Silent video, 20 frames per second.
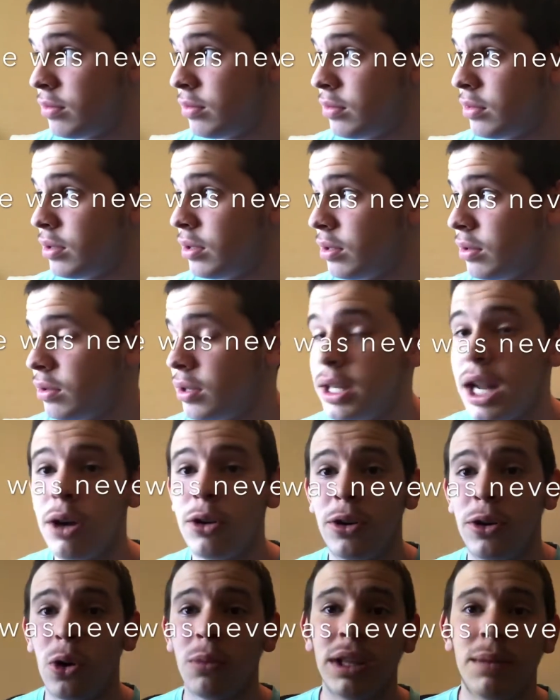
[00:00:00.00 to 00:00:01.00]
and they
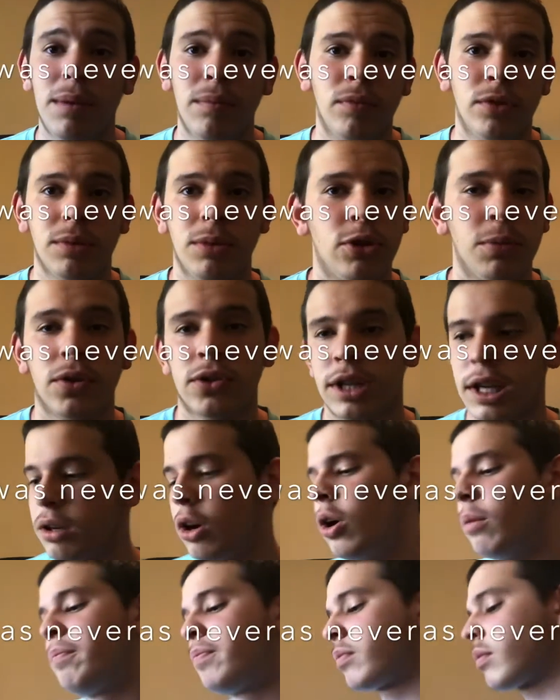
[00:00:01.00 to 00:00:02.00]
ask you how you are, and you just have
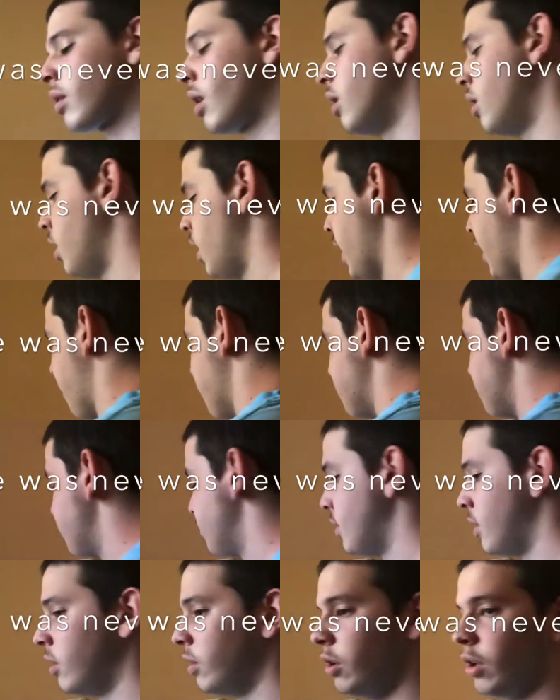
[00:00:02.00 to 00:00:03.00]
to say that you're
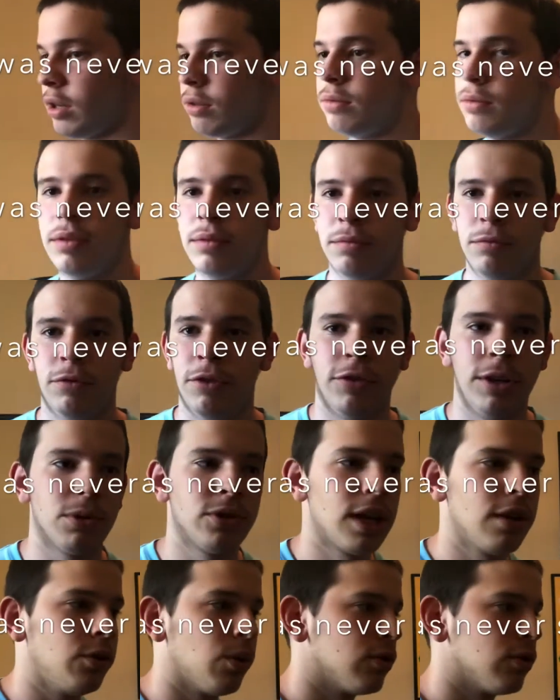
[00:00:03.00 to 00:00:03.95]
fine when you're not really fine,